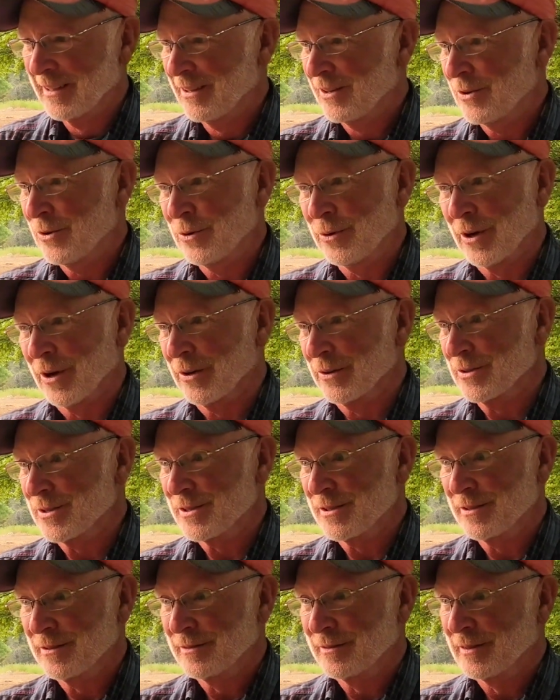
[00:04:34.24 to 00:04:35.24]
who
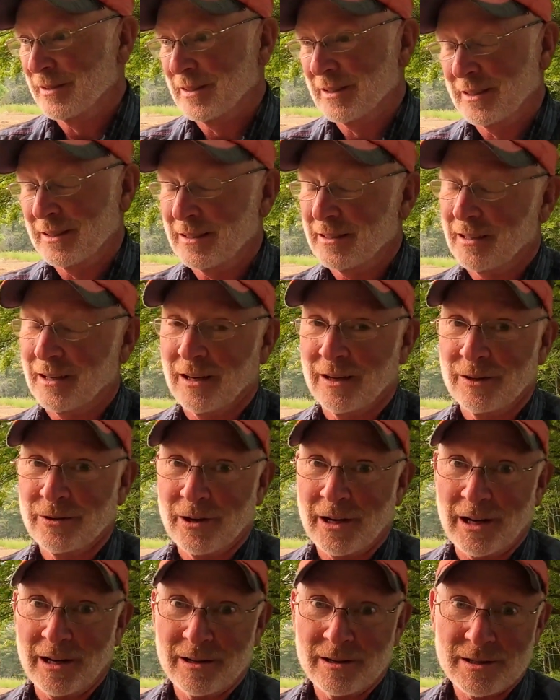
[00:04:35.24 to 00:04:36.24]
knows,
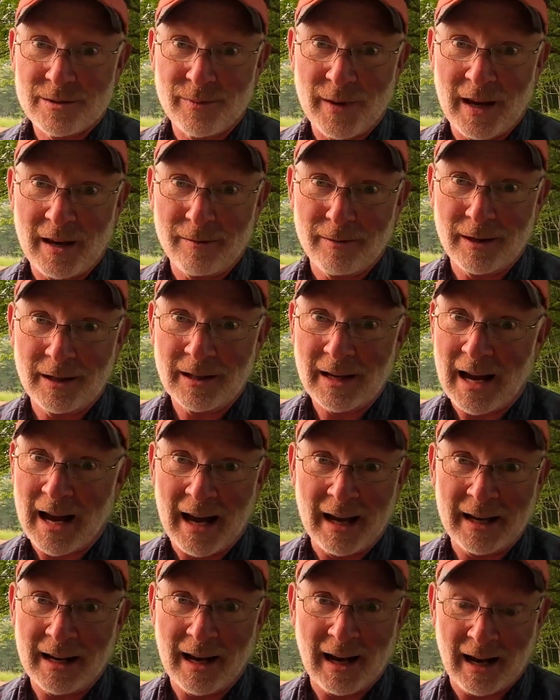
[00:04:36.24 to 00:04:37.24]
100 years maybe?
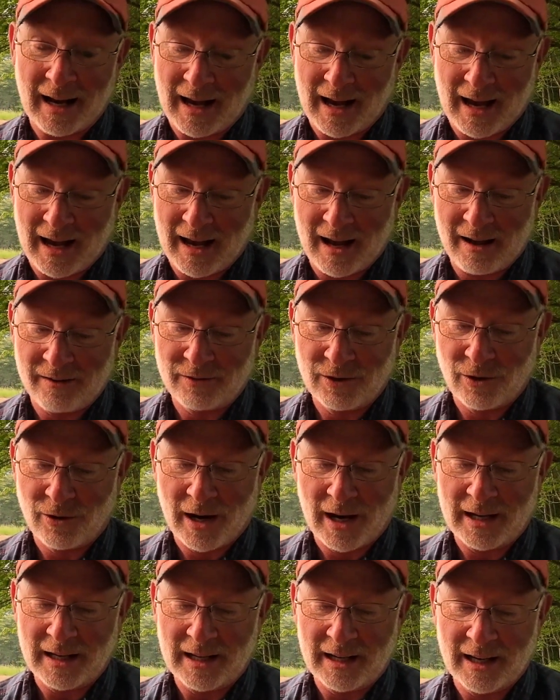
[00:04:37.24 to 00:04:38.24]
I have no
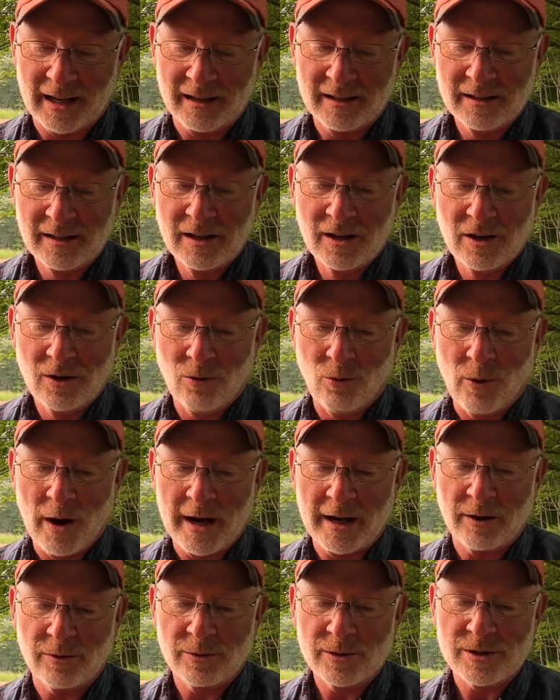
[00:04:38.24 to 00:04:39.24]
idea
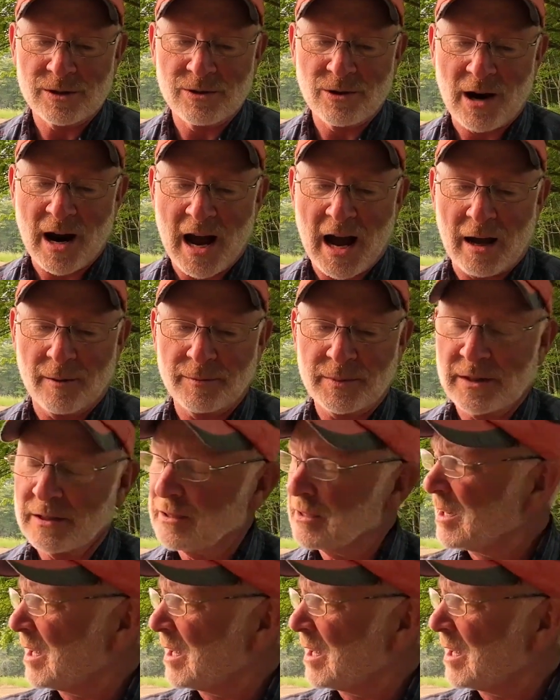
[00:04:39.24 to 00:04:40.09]
when it was dropped.